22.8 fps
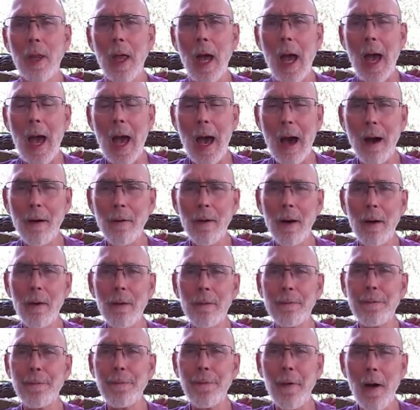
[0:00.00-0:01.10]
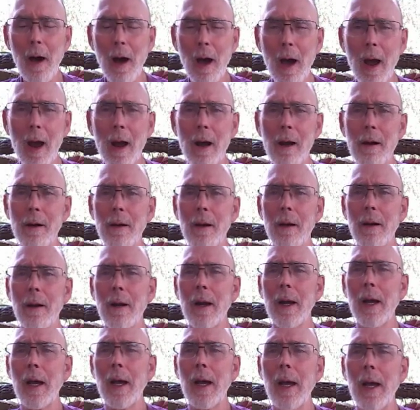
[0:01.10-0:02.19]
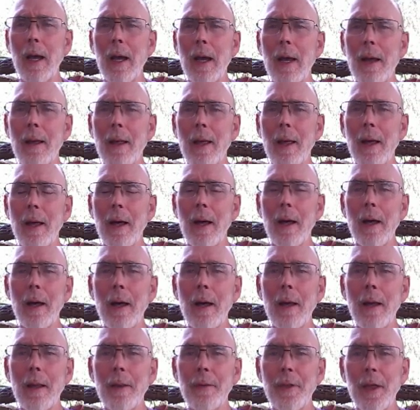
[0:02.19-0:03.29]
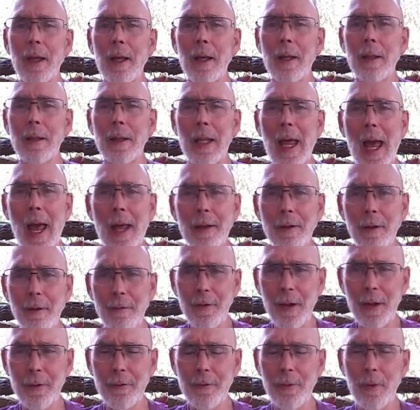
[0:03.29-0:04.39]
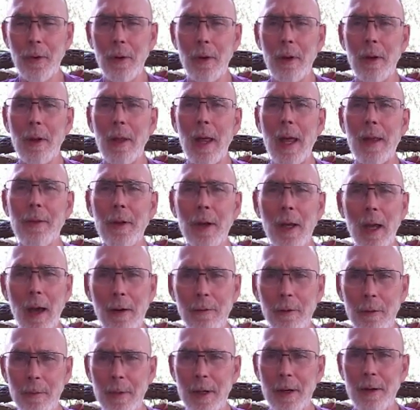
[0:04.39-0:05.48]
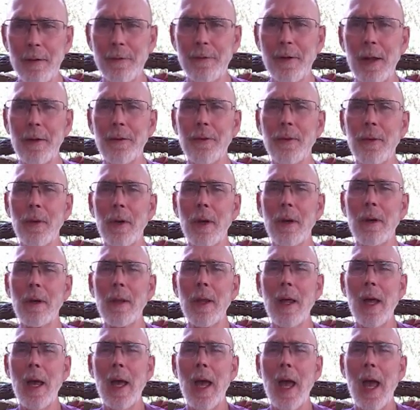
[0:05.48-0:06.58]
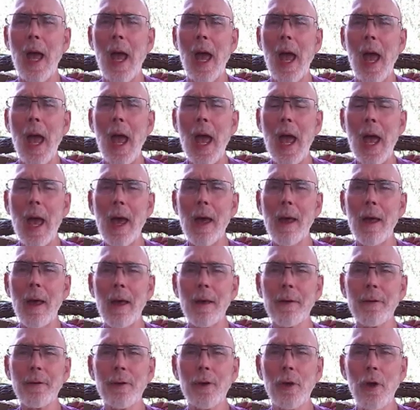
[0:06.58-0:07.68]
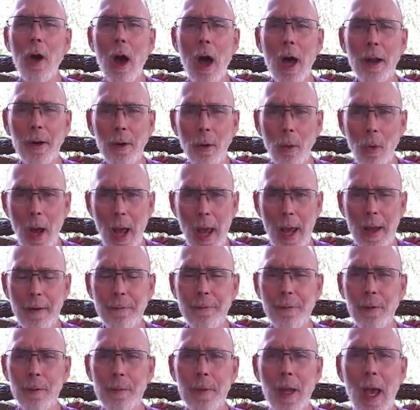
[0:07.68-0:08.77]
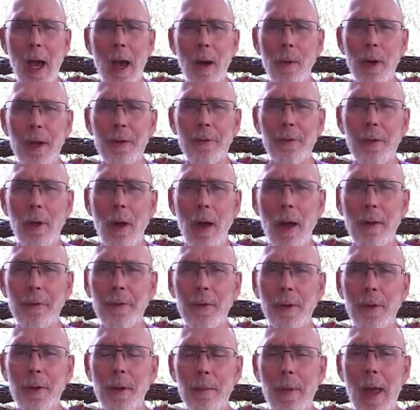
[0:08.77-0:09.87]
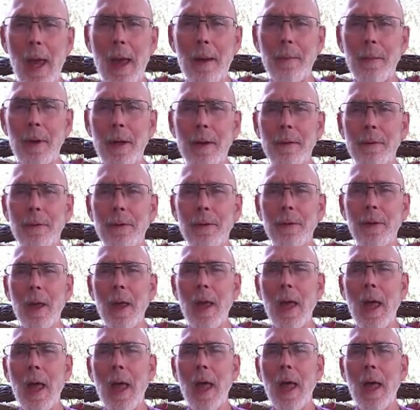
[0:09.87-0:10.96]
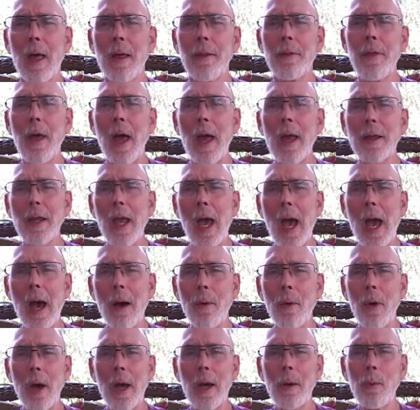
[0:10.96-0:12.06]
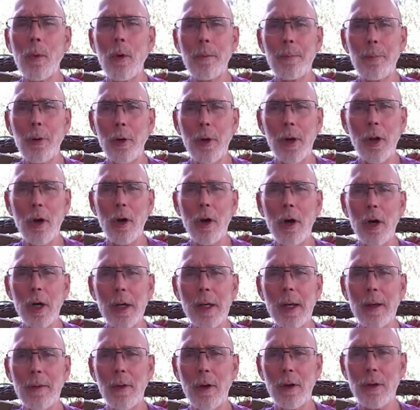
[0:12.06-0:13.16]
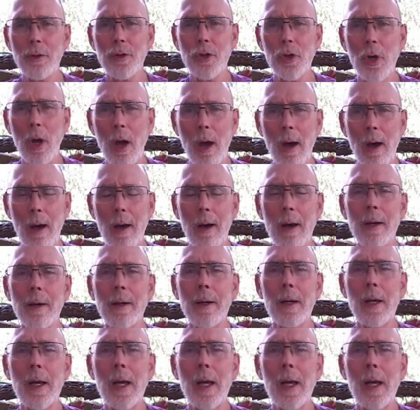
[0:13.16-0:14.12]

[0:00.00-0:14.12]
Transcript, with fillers: how far the land of Israel and the government of Israel has gone away from Yahweh's laws and commandments, that Yahweh will put a hook in their jaw